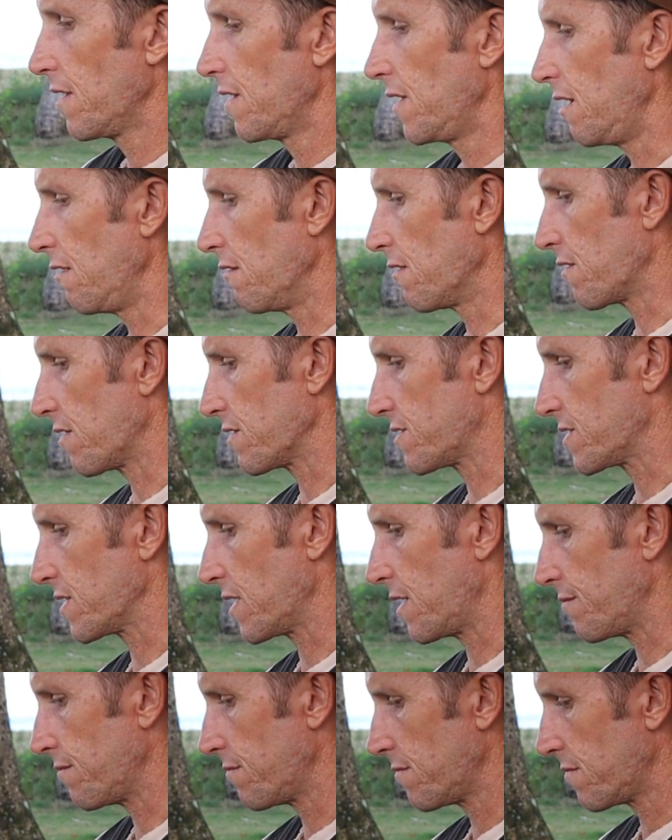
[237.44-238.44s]
Here I've got
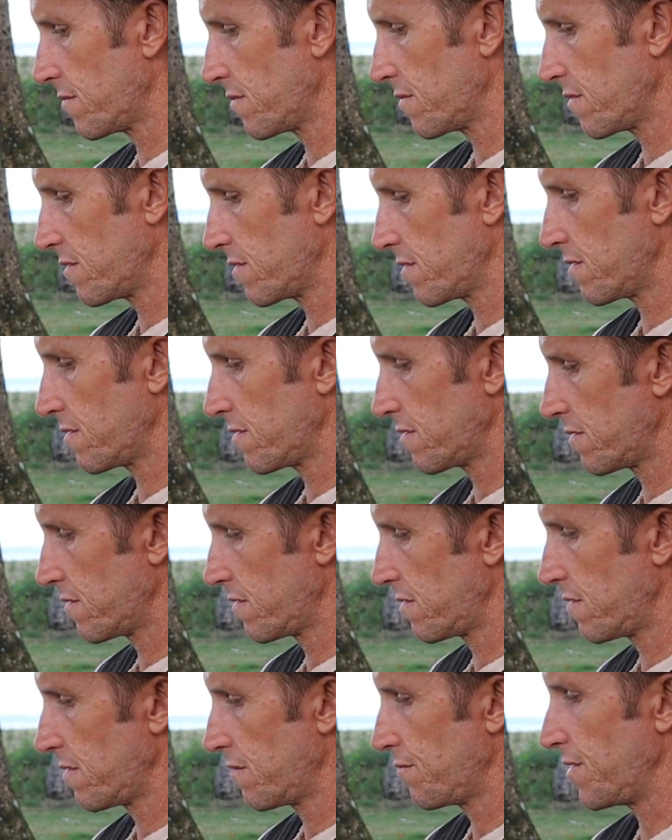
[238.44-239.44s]
some
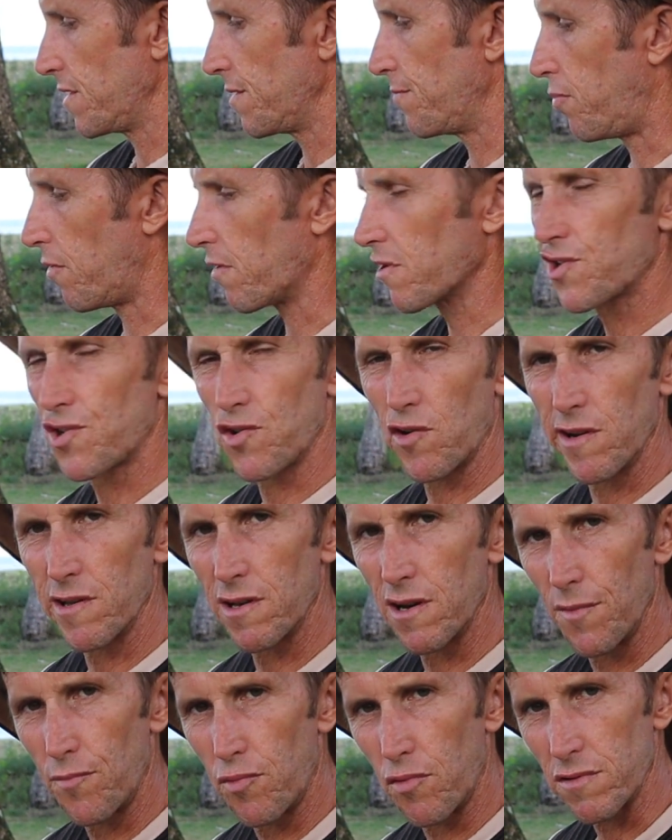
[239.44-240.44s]
bit of bok choy
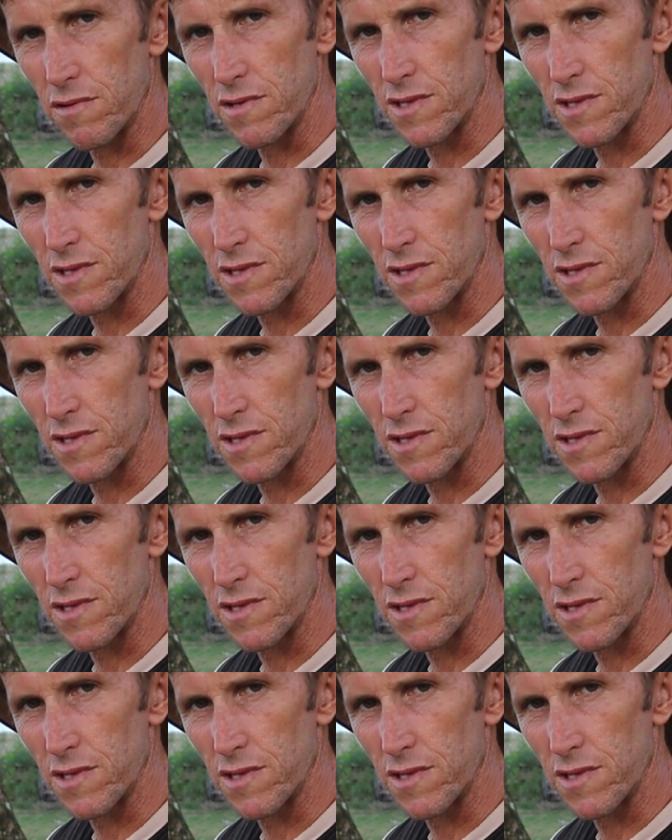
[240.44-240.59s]
that I bought